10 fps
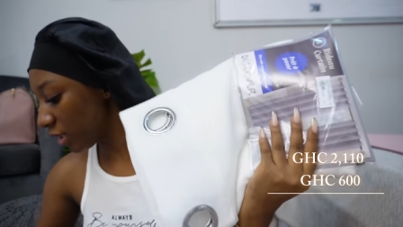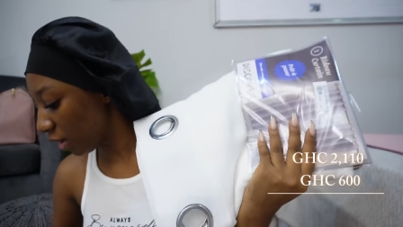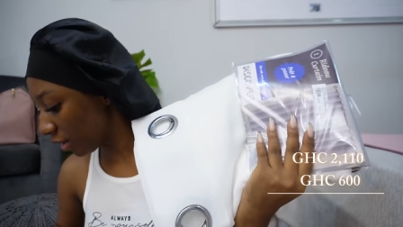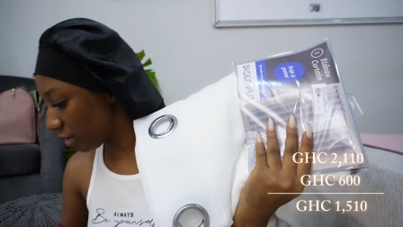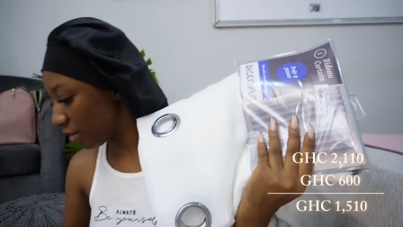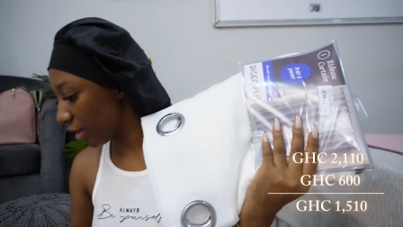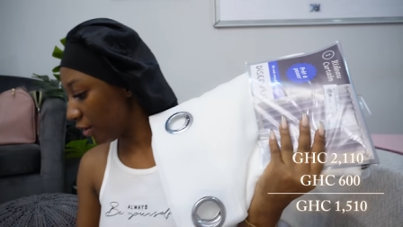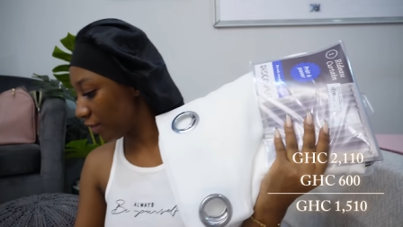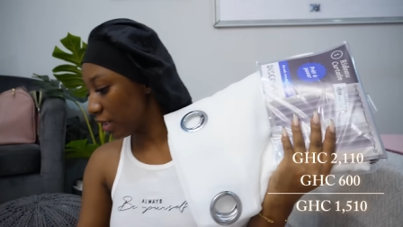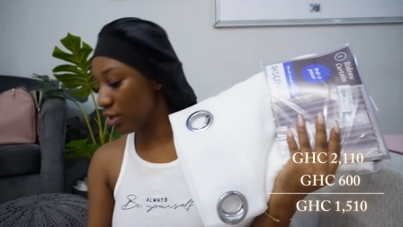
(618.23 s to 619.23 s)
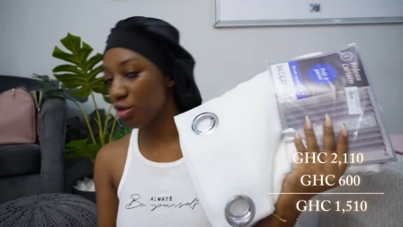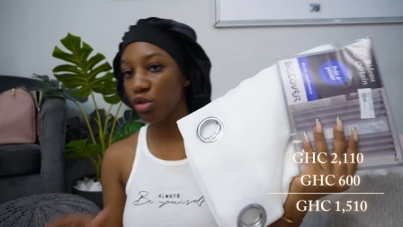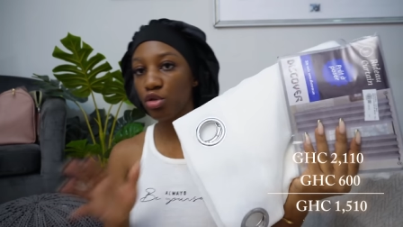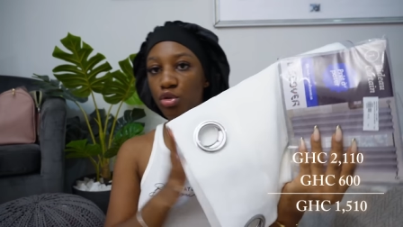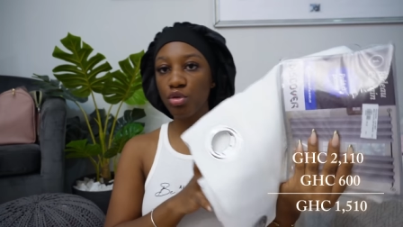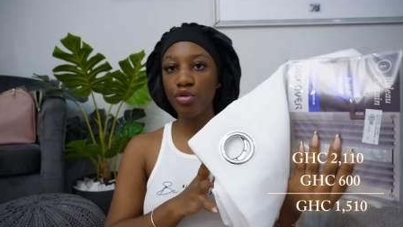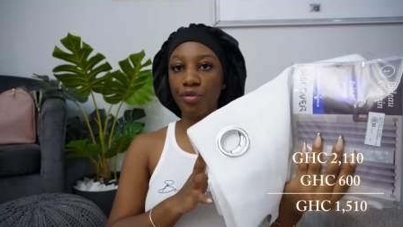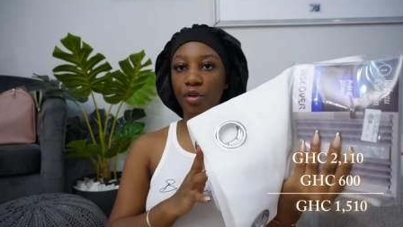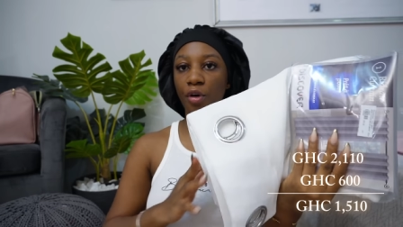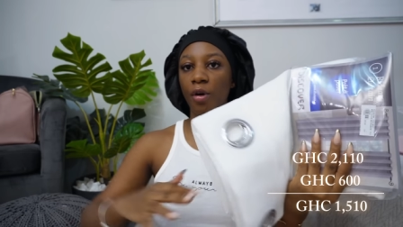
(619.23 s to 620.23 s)
got three of these so two
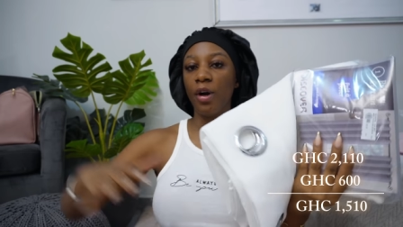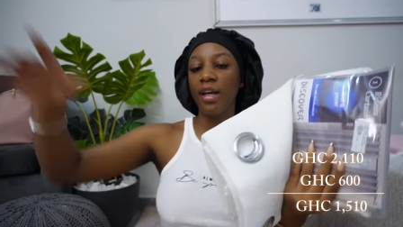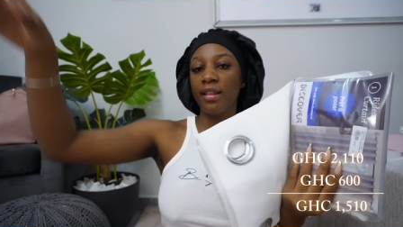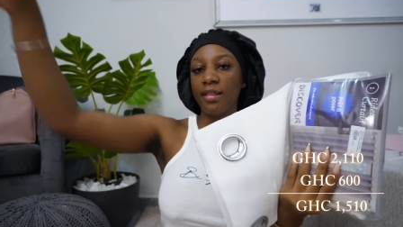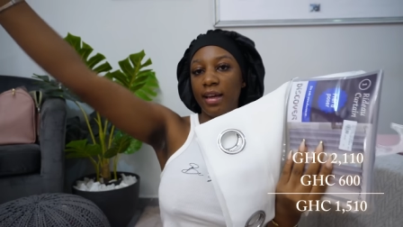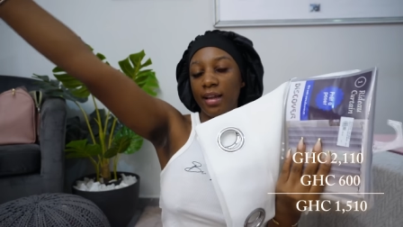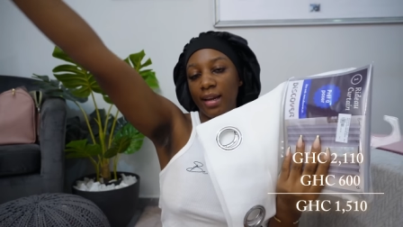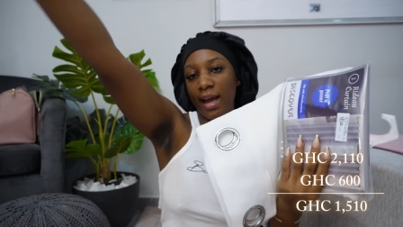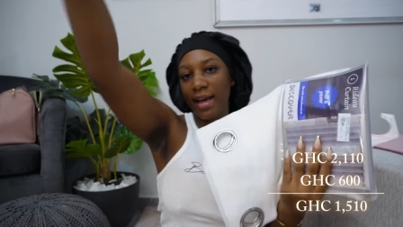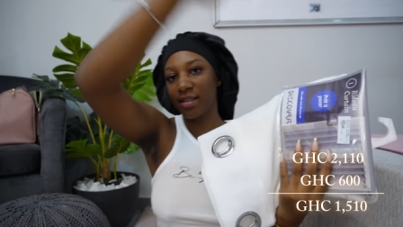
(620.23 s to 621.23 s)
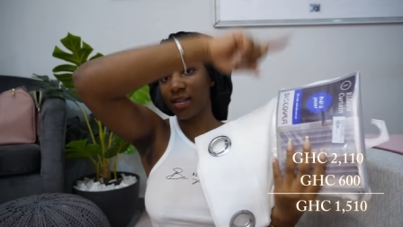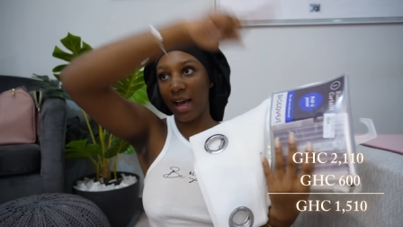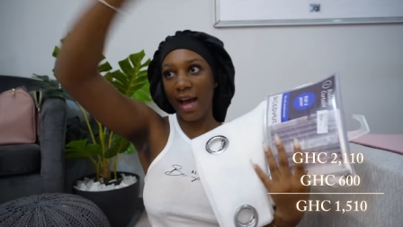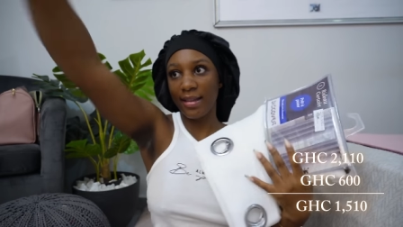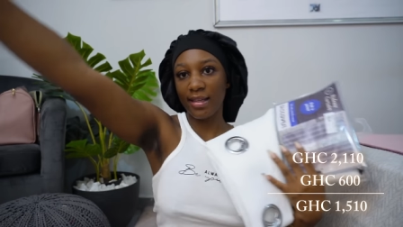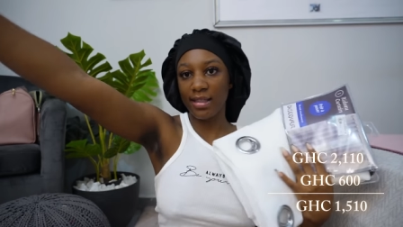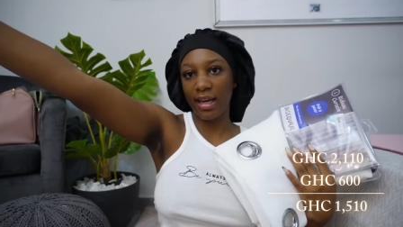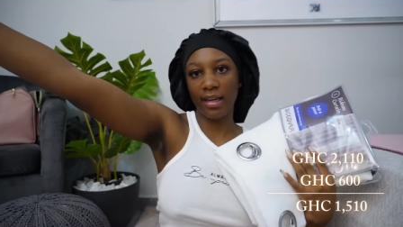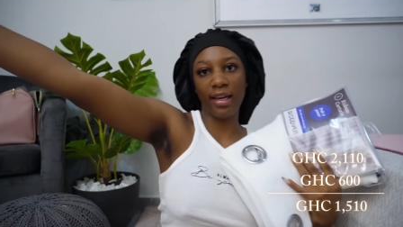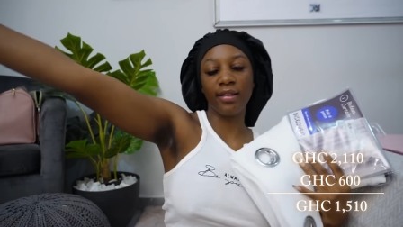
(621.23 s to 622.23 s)
for the last the other
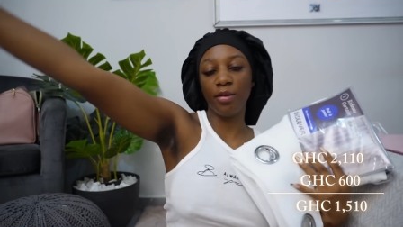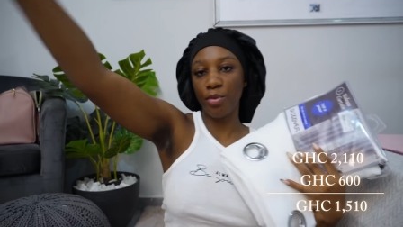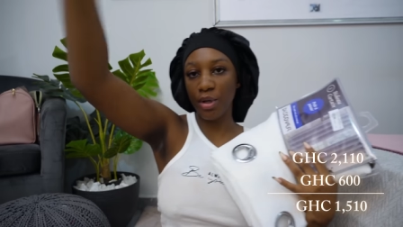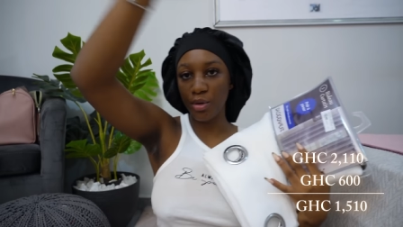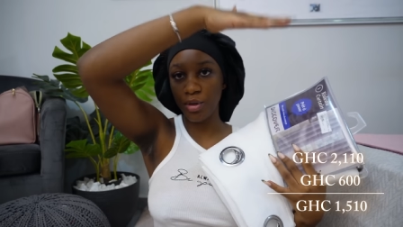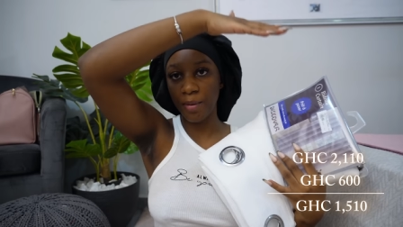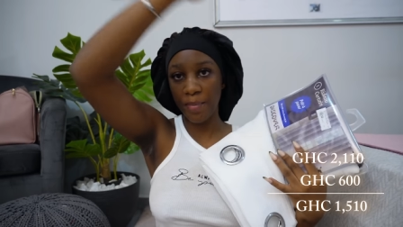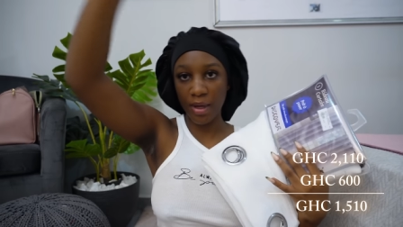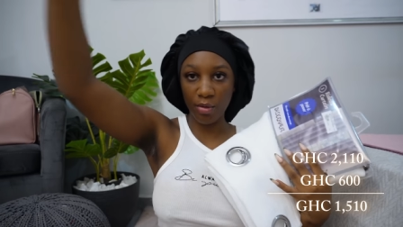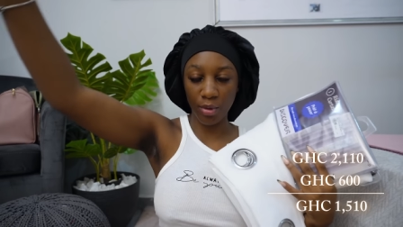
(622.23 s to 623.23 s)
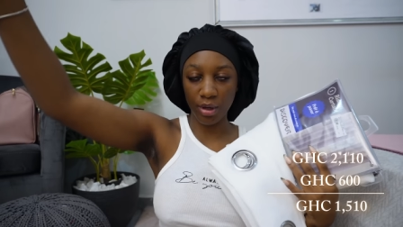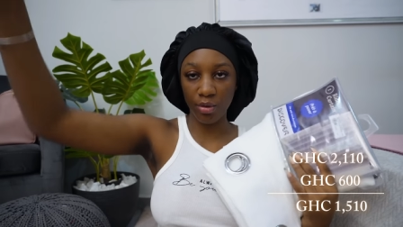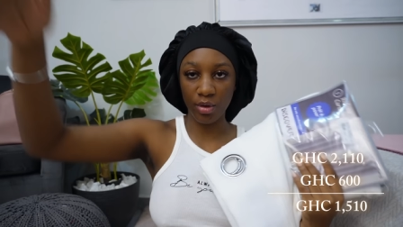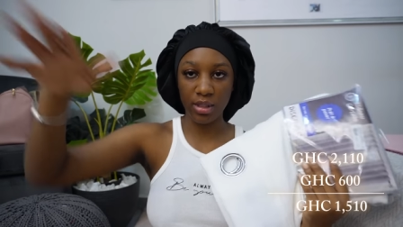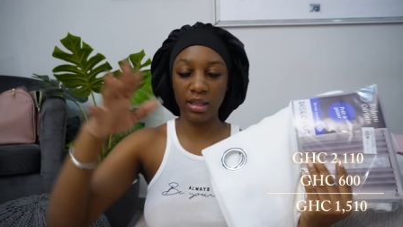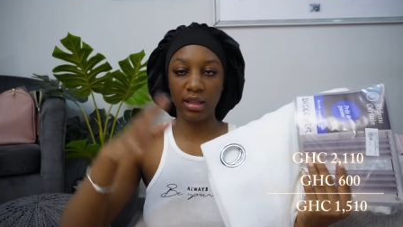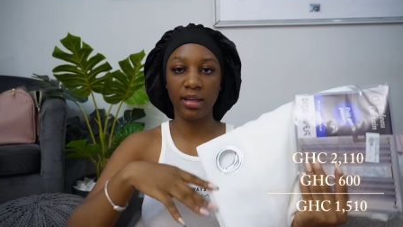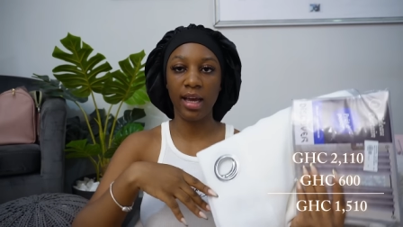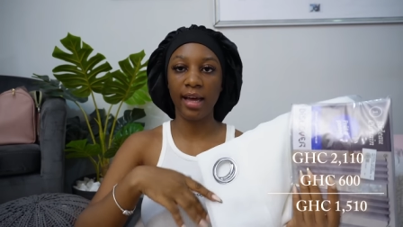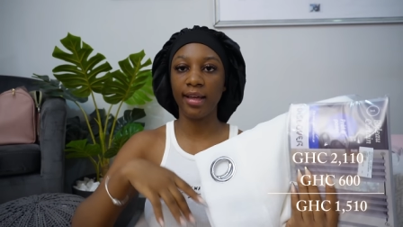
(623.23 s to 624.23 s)
side like the window the big windows and then
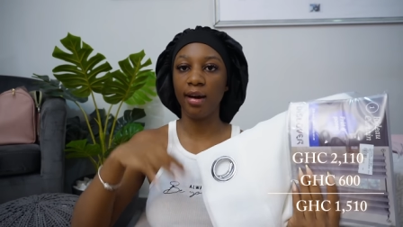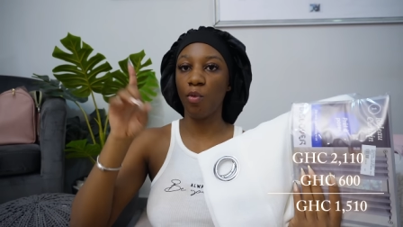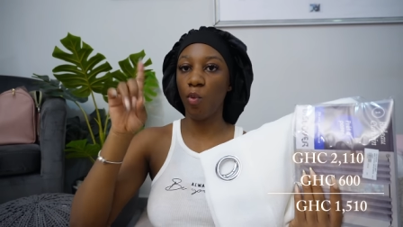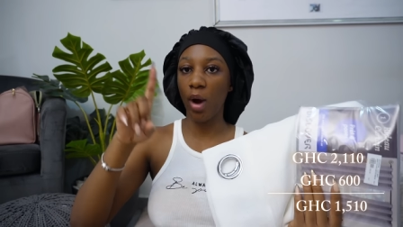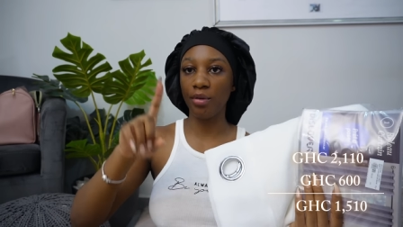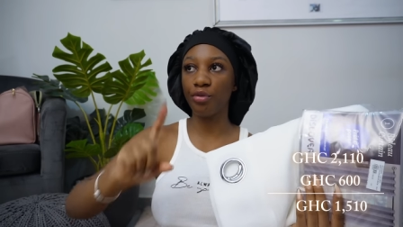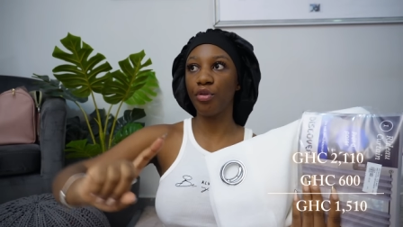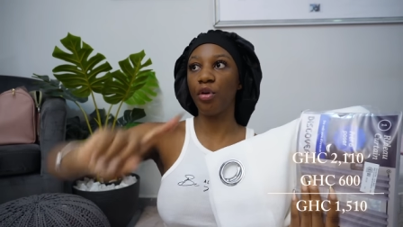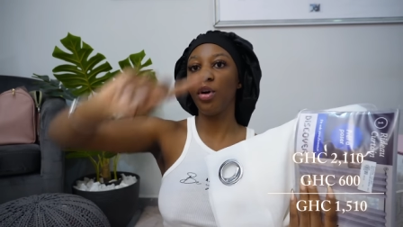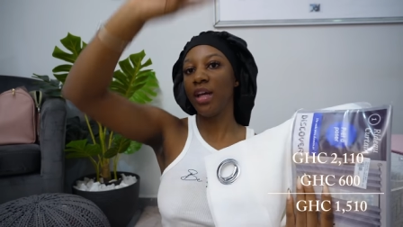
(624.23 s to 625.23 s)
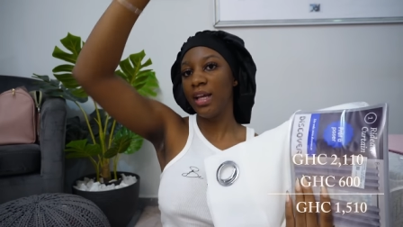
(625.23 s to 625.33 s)
the other one for